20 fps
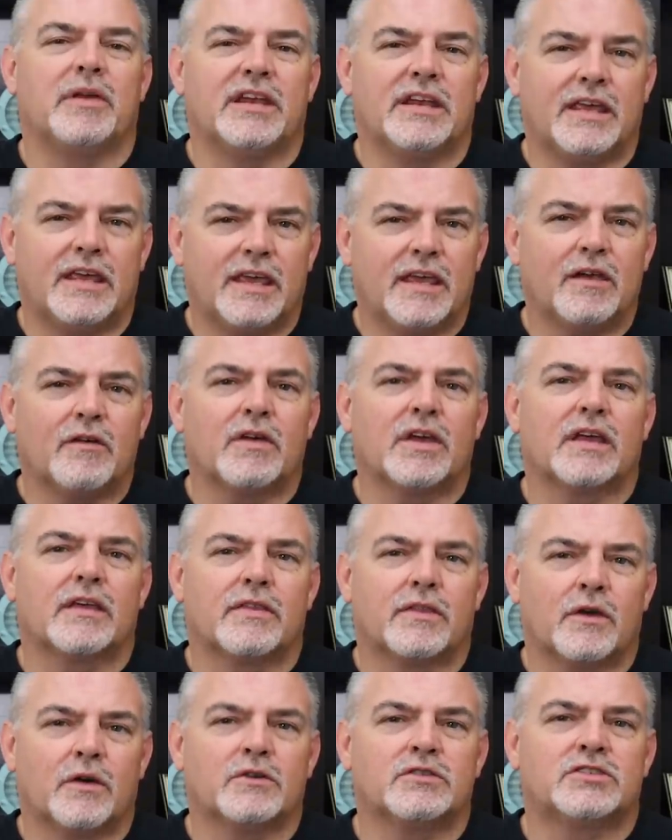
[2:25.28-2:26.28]
mean,
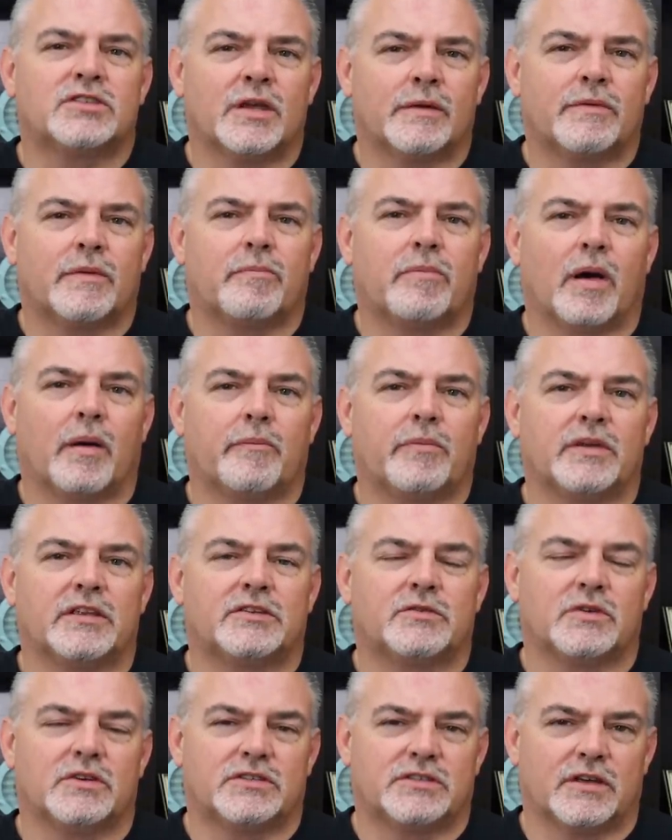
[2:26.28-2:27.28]
hearing those ships bump
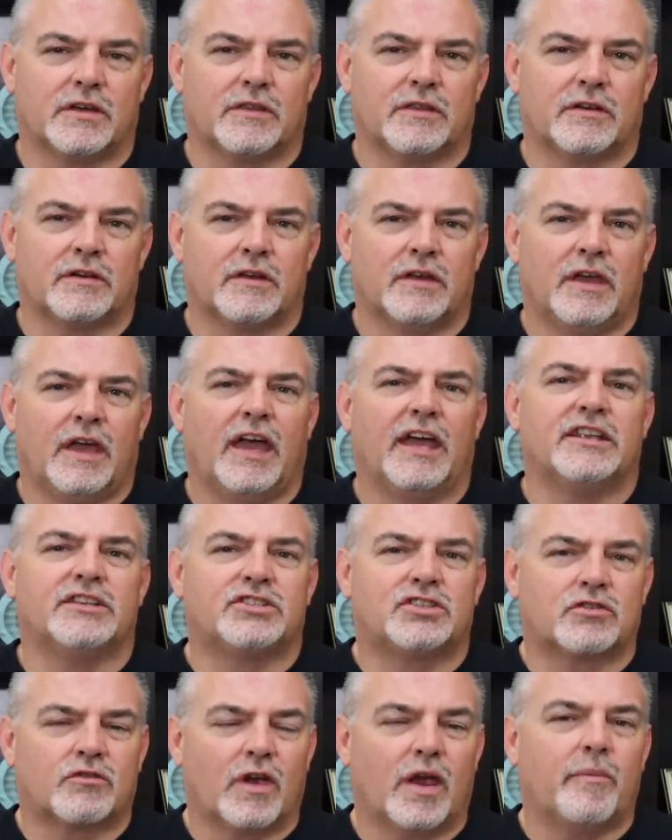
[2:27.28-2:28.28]
into each other and
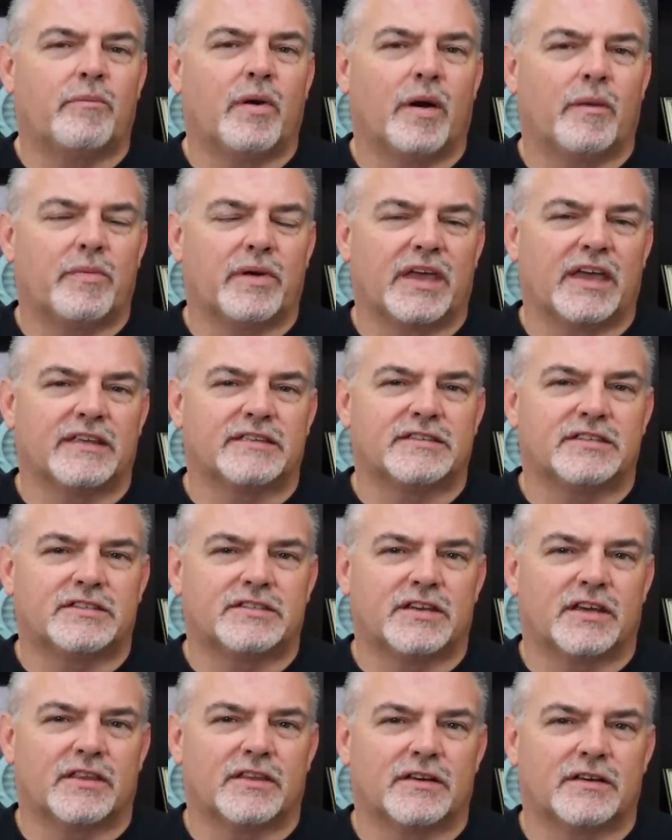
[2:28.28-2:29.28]
scrape up against
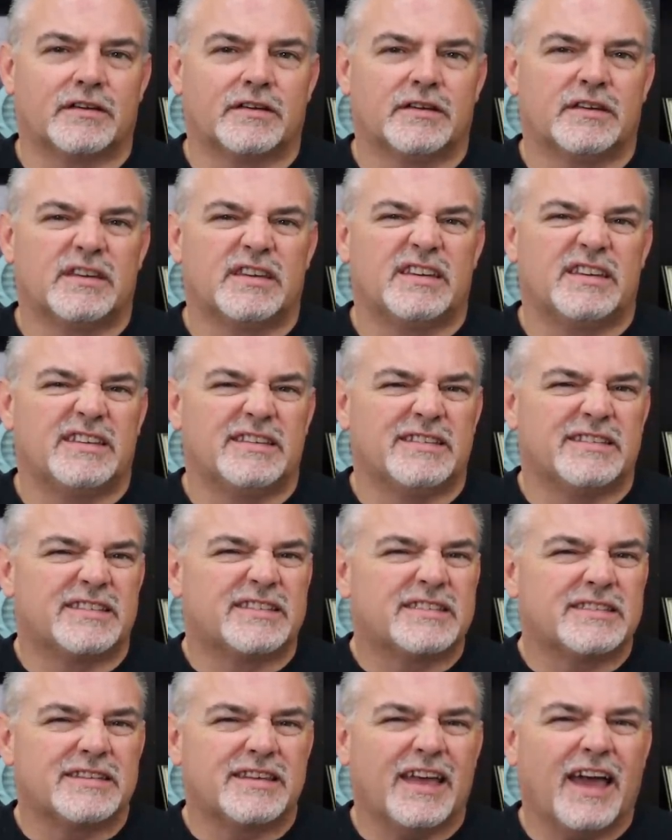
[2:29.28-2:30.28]
each other
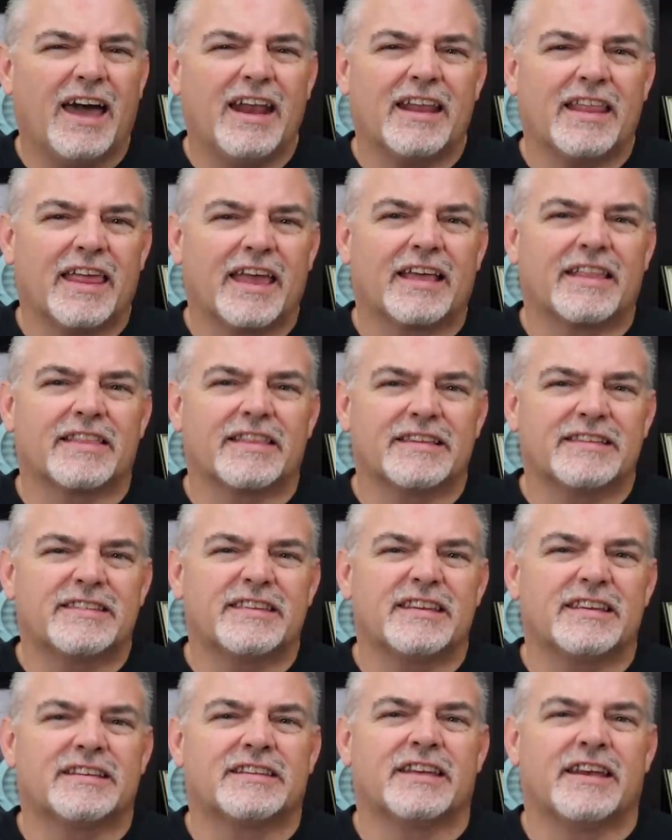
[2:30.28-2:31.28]
is kind of like
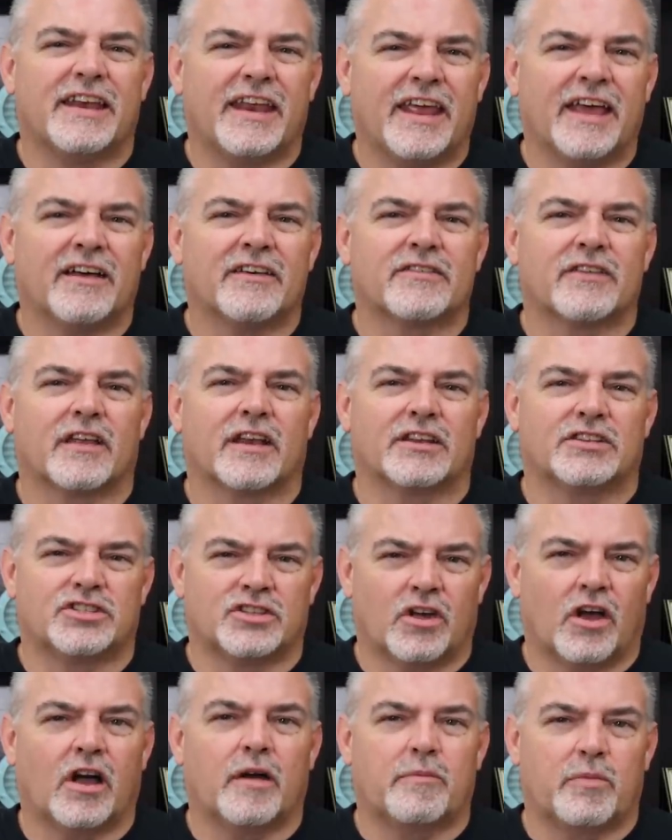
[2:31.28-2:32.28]
listening to nails on a
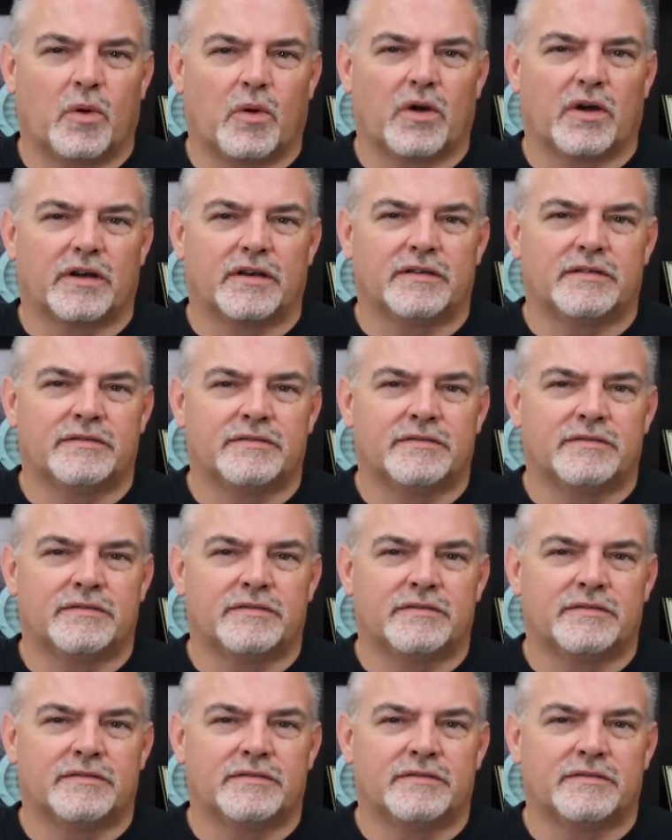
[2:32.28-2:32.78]
chalkboard.